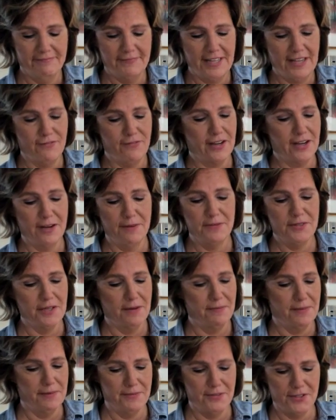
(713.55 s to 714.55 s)
If it comes
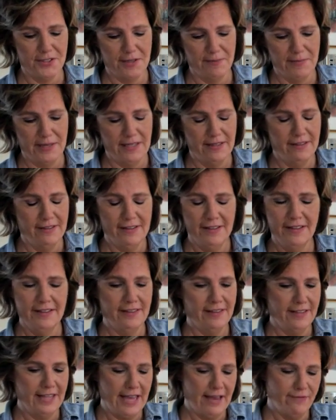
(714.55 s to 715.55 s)
up, I'm just going to be
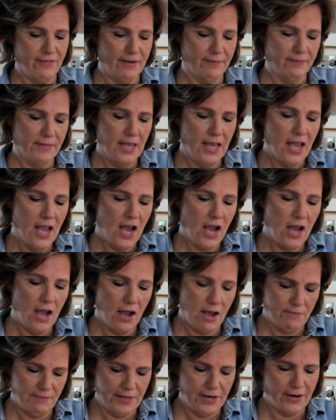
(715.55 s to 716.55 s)
laughing.
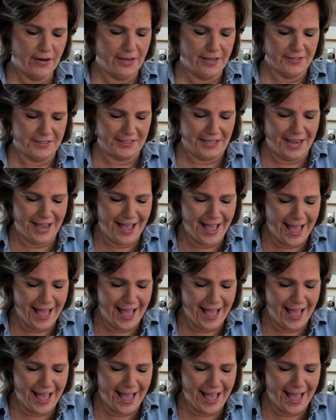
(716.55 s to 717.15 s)
There it is.